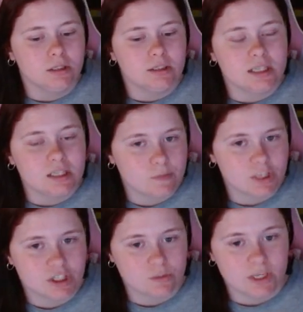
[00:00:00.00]
did as
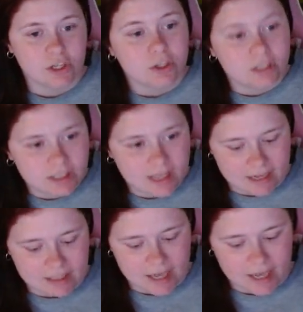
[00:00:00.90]
much as we could
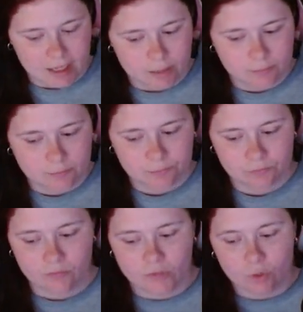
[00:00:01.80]
that day.
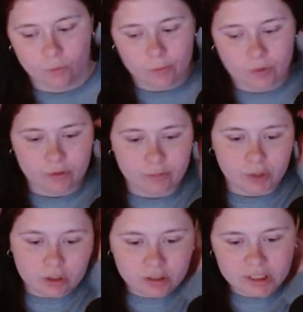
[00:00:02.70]
We woke up
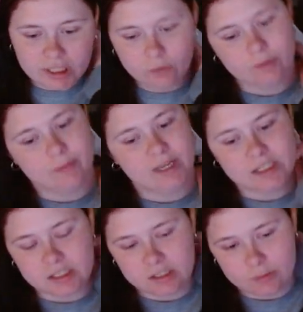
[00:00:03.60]
early. We made
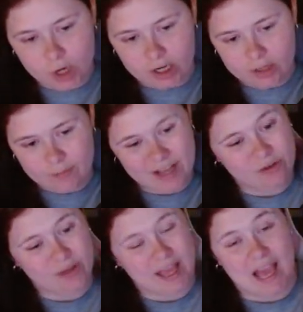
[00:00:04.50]
it to the park
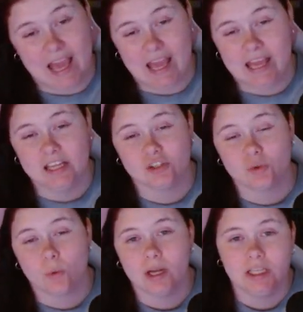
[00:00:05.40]
about
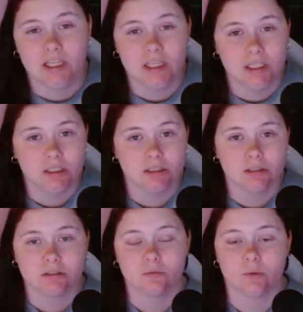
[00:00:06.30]
8:20.
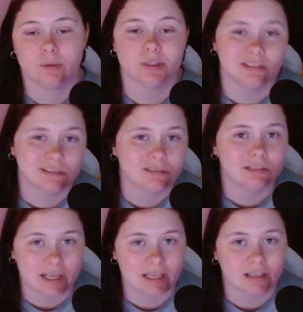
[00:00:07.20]
We were a little
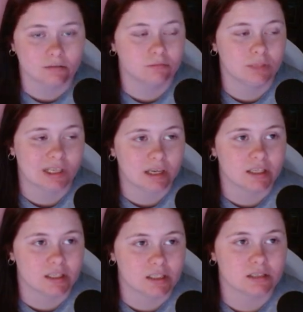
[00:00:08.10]
late
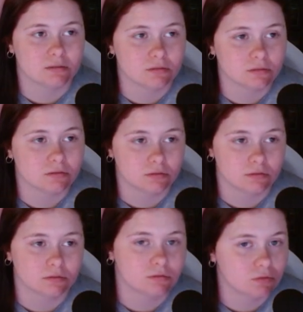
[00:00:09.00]
because
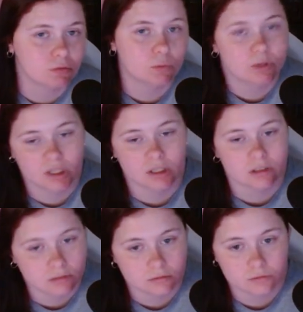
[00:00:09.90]
we
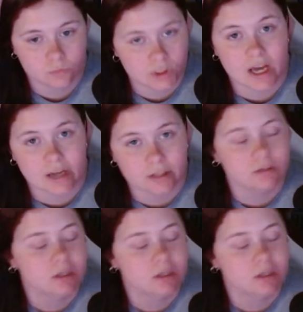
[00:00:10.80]
were tired.